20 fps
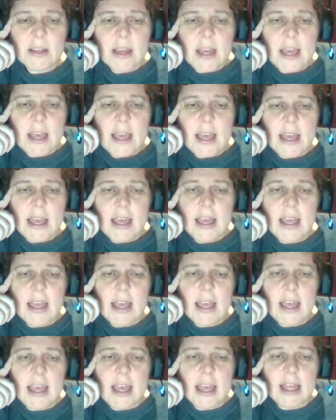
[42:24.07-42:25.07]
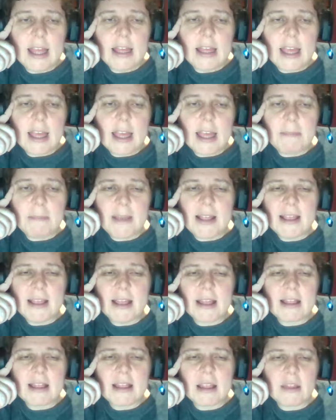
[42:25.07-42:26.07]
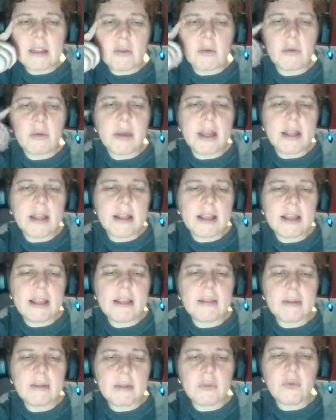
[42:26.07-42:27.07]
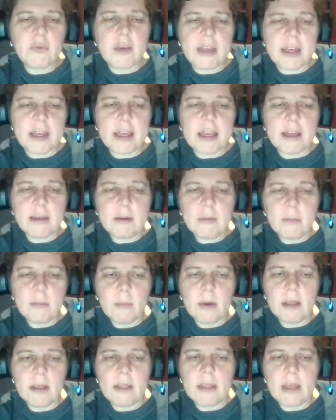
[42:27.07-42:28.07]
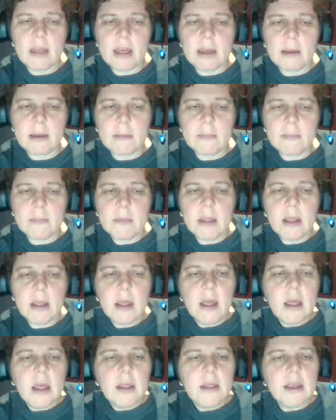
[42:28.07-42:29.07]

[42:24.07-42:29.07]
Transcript: it means that the story needs tweaking. One thing. The